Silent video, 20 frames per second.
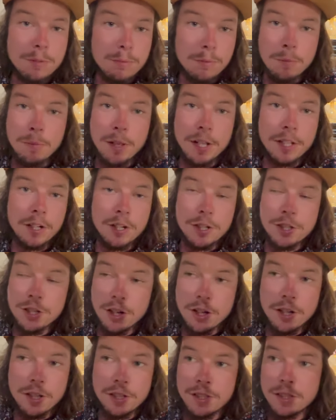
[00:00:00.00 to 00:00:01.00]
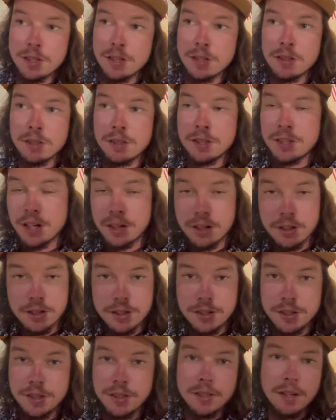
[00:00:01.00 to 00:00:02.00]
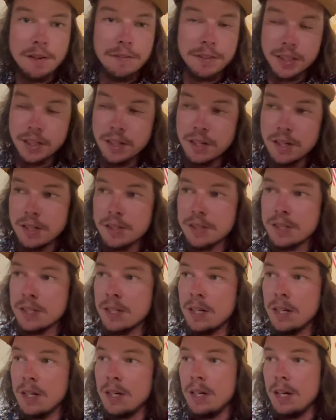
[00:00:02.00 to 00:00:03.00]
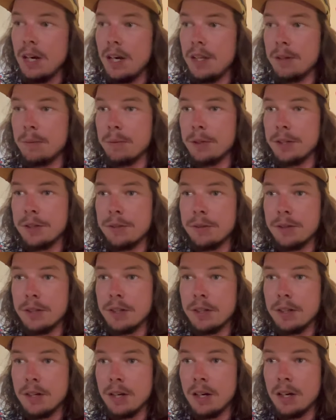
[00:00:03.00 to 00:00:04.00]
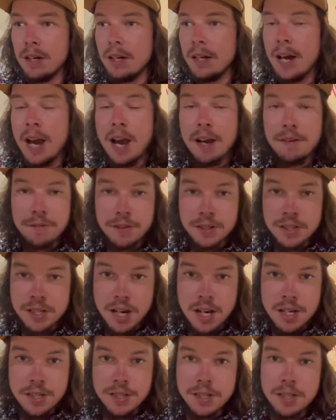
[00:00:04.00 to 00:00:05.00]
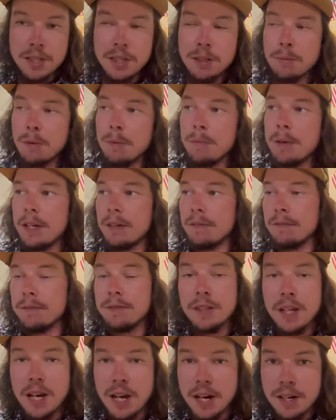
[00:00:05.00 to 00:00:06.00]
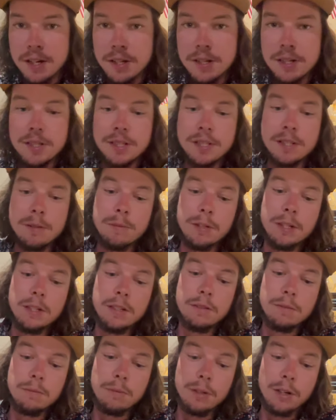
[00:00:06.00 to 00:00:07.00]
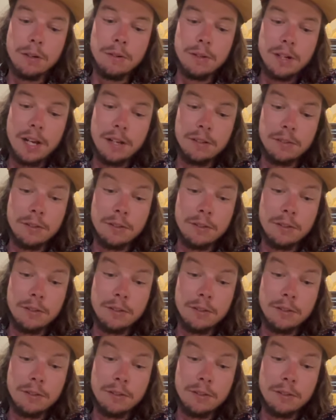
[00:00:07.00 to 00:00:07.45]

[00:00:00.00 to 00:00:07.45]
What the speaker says: We're making our shirts and stickers and everything else, and then we're doing advertising, and we're making flyers, and we're going out and